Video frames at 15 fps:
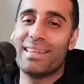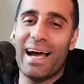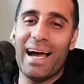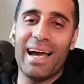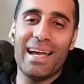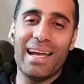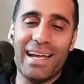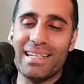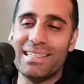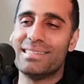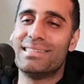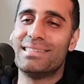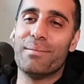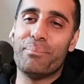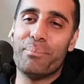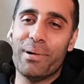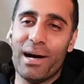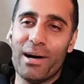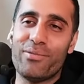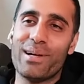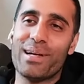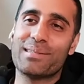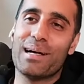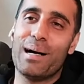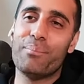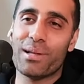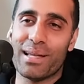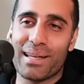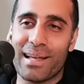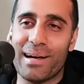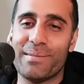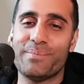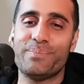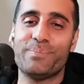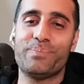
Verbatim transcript: That is no, the perfect it, right? example of that.